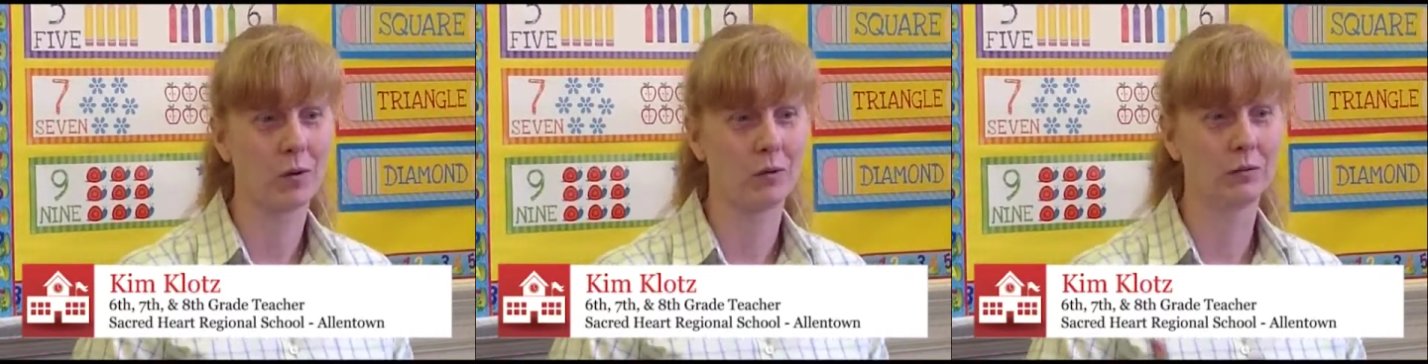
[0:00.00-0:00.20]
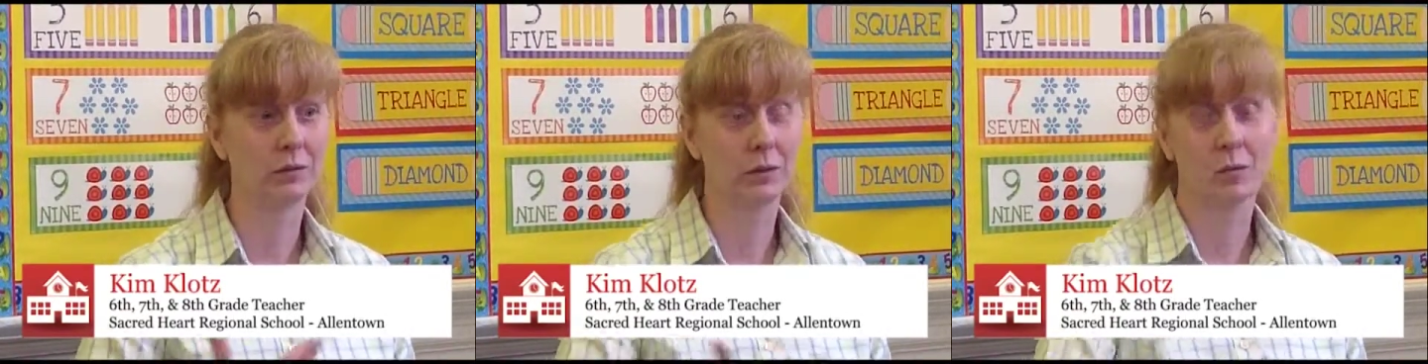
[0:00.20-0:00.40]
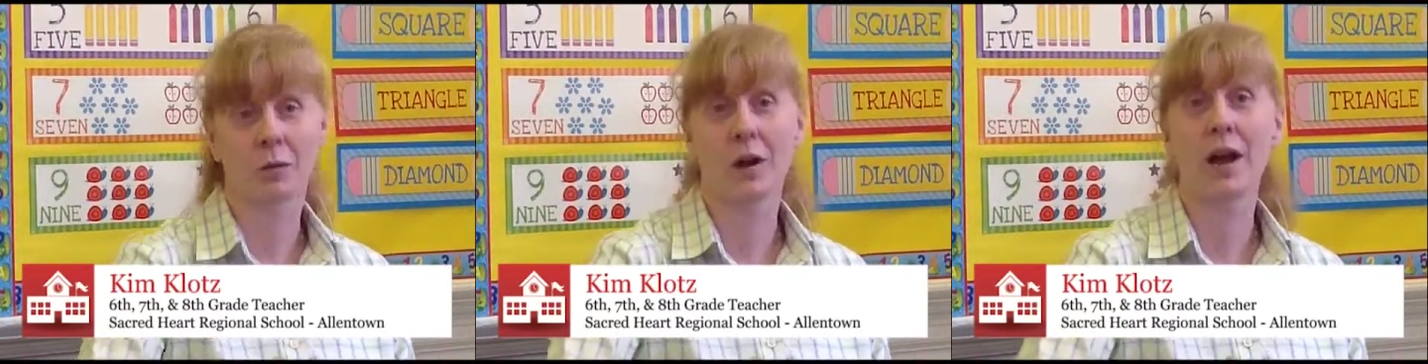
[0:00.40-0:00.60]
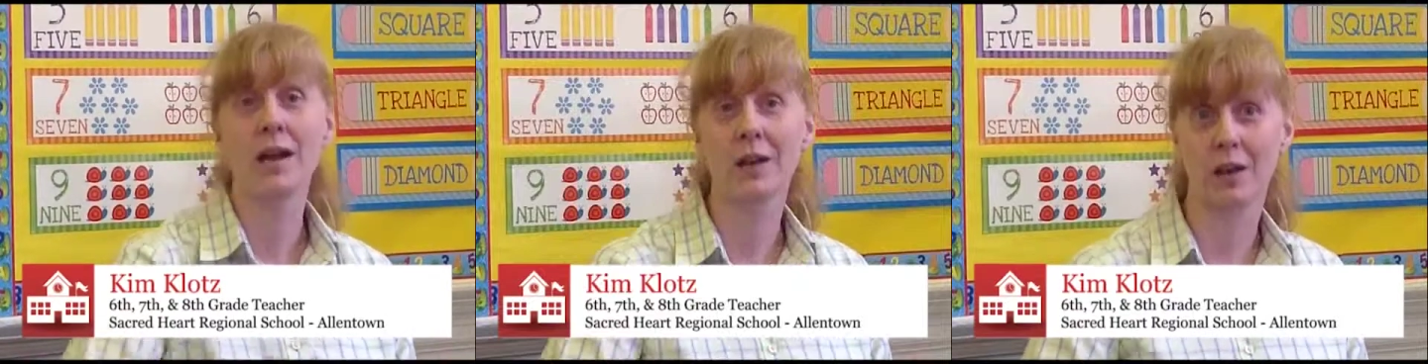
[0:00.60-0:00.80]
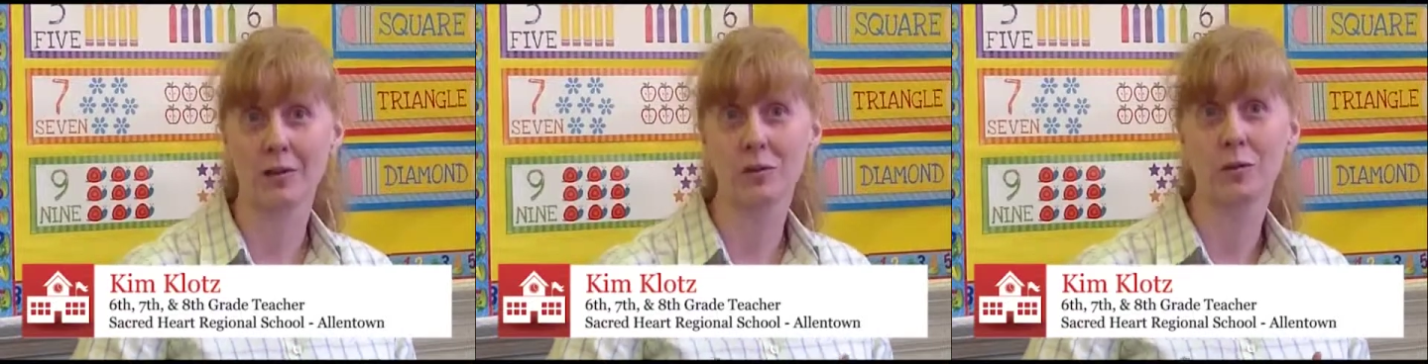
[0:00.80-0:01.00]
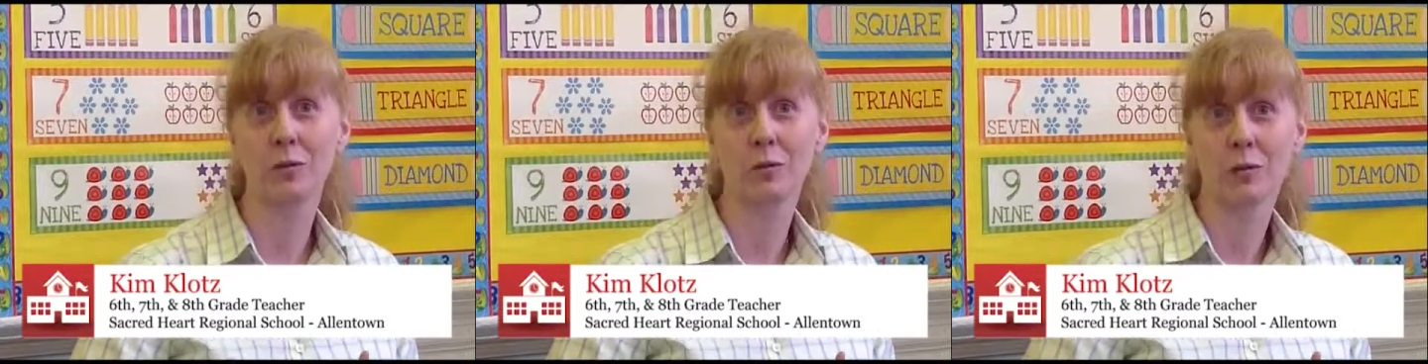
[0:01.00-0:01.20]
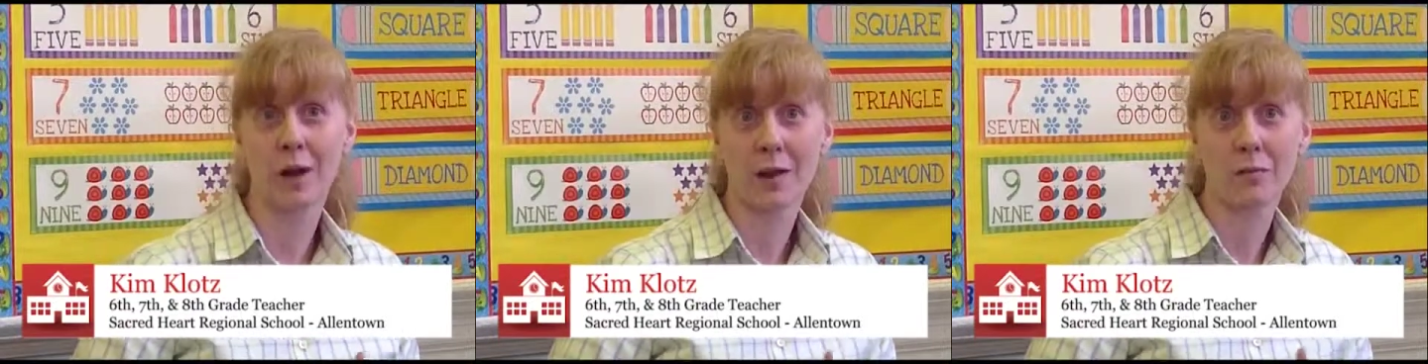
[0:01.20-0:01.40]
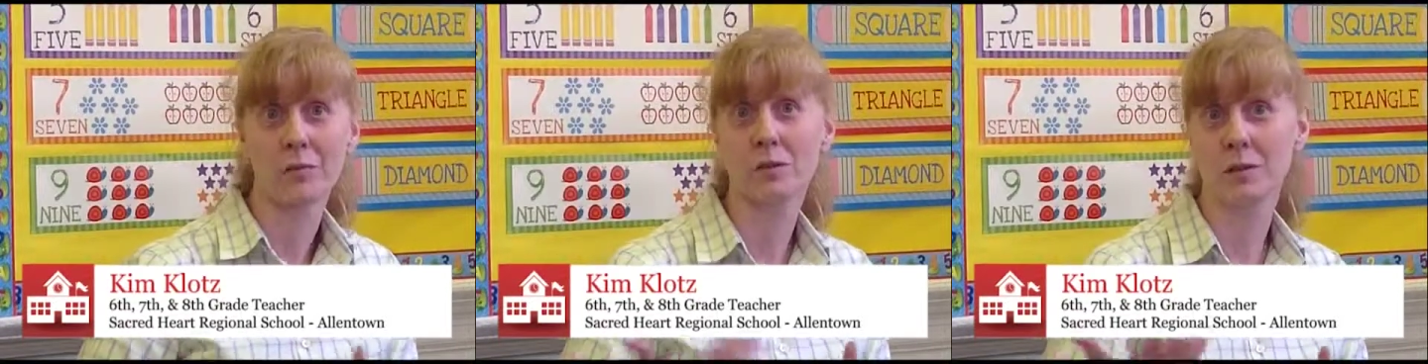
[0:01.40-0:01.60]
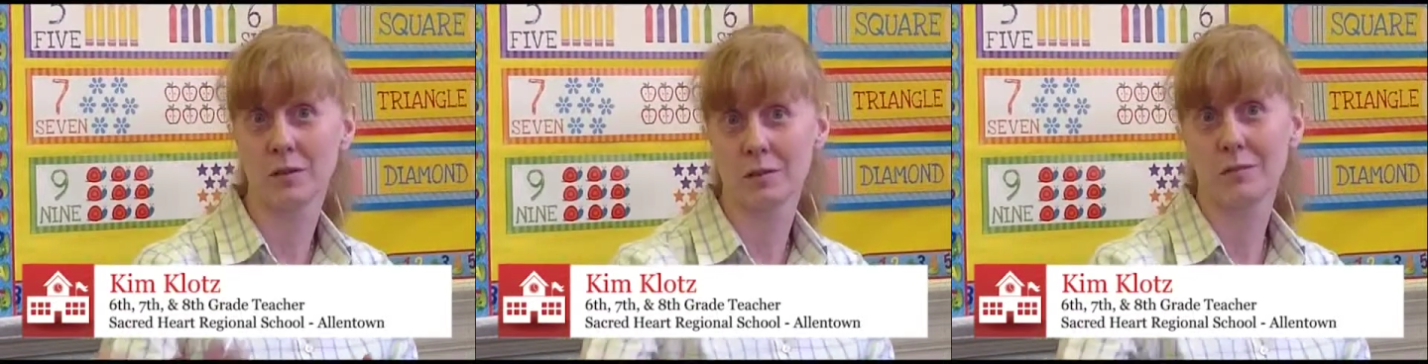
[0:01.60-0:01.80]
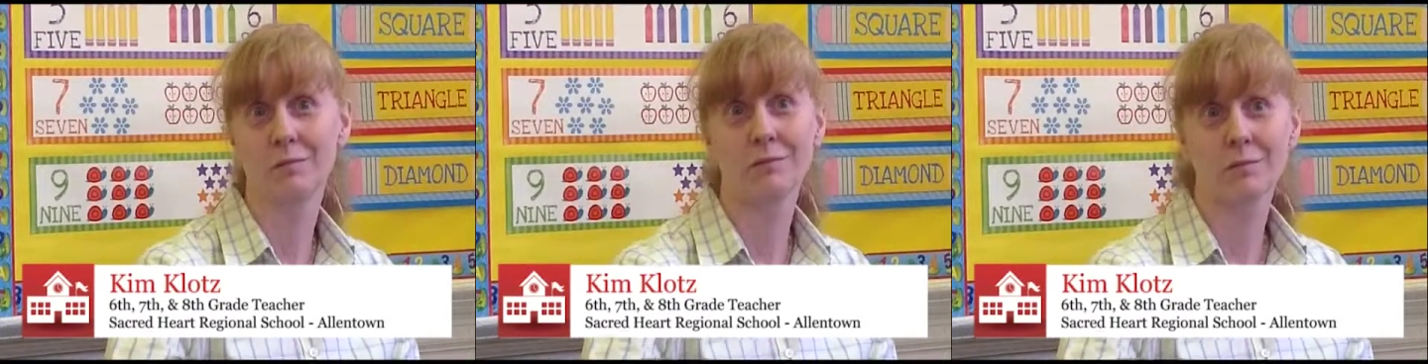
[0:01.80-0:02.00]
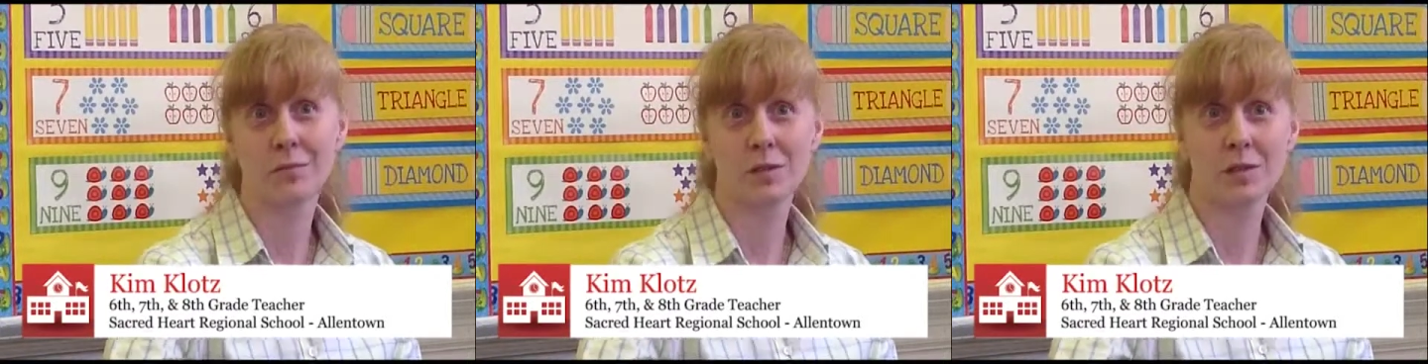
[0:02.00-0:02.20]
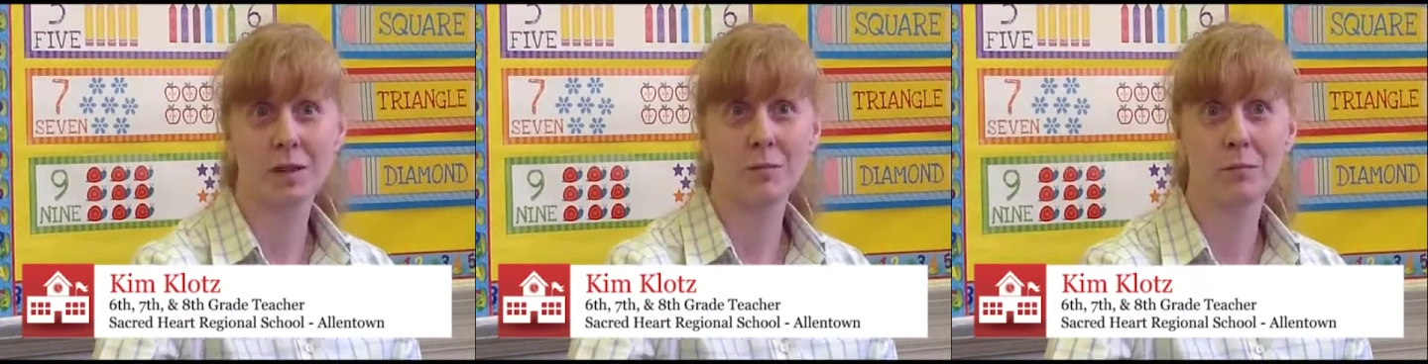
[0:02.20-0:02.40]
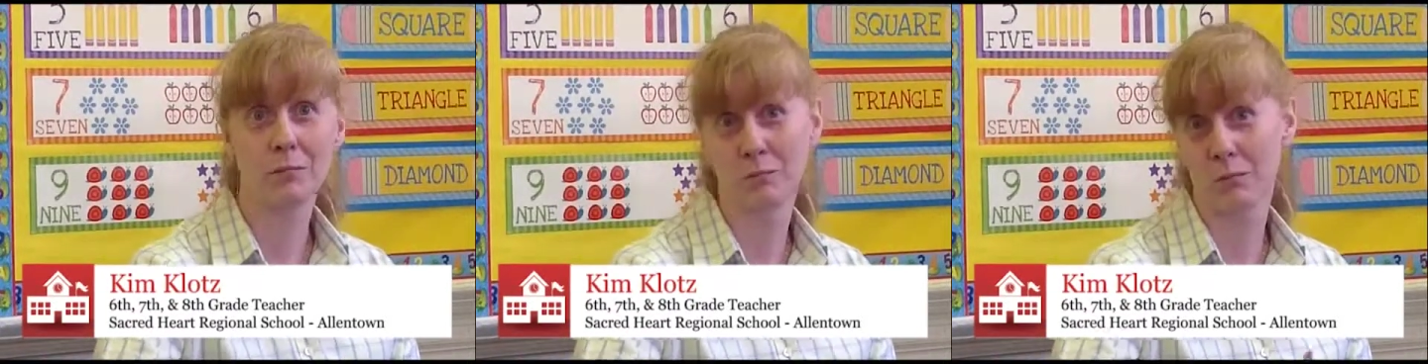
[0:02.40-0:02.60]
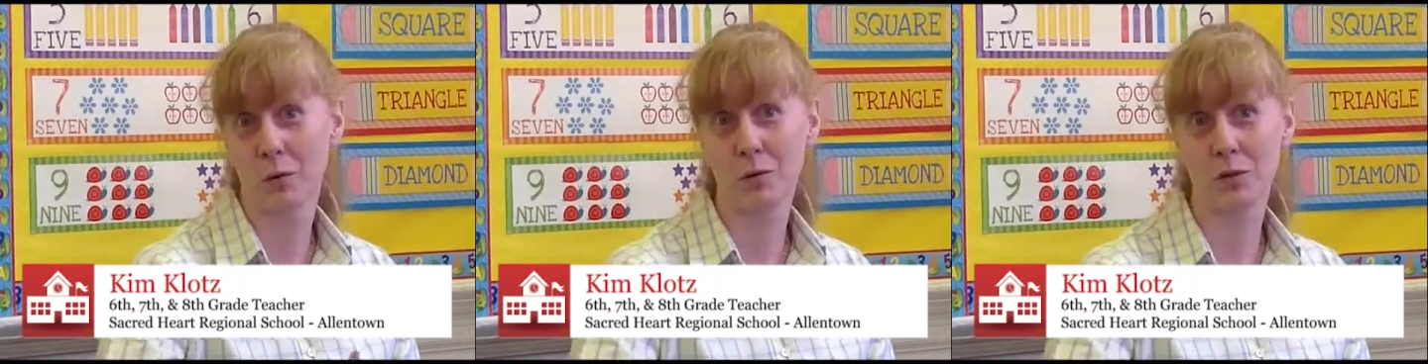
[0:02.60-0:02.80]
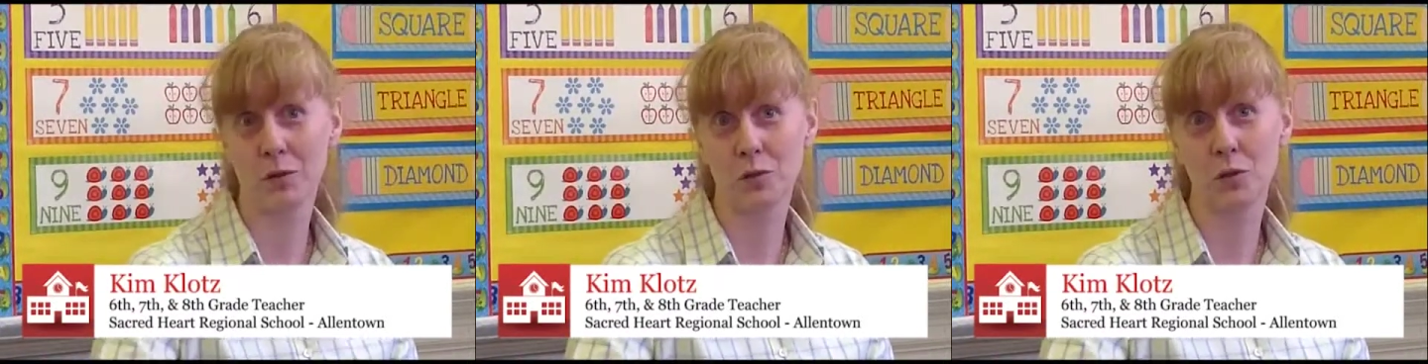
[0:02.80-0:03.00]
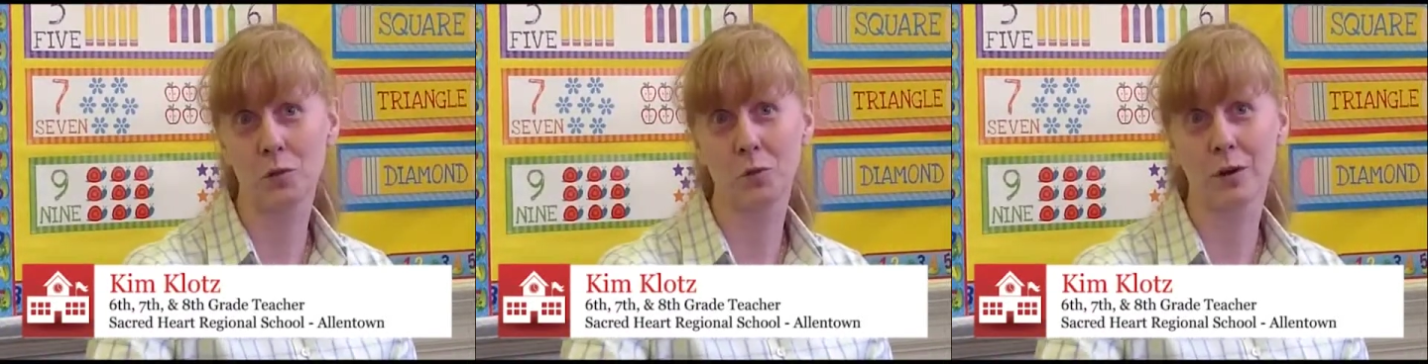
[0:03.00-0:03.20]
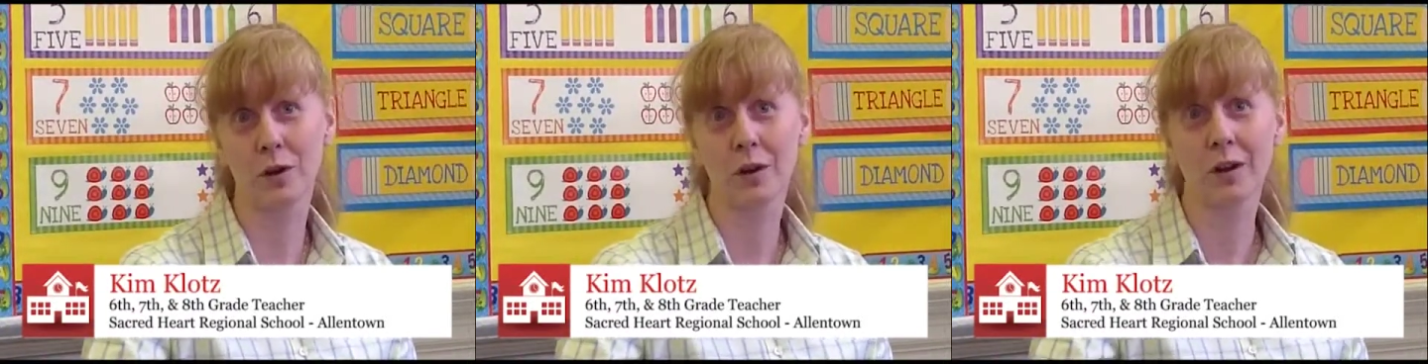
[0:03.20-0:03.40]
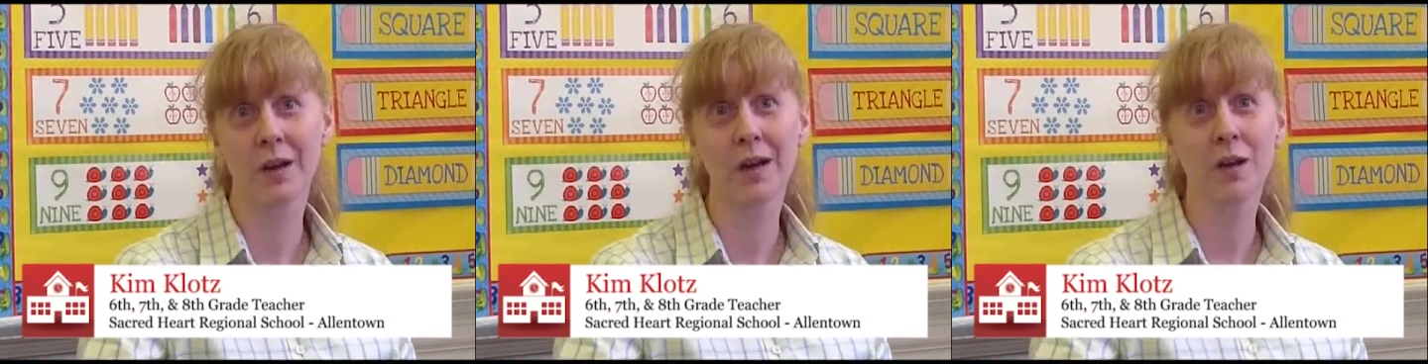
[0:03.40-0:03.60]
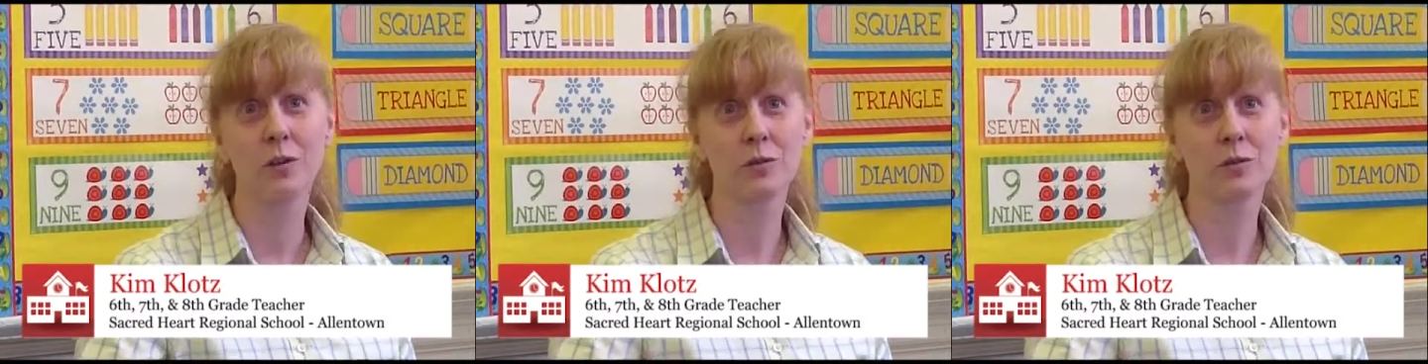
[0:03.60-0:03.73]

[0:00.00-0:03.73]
well, look where I got to, and I was in the same boat as you were,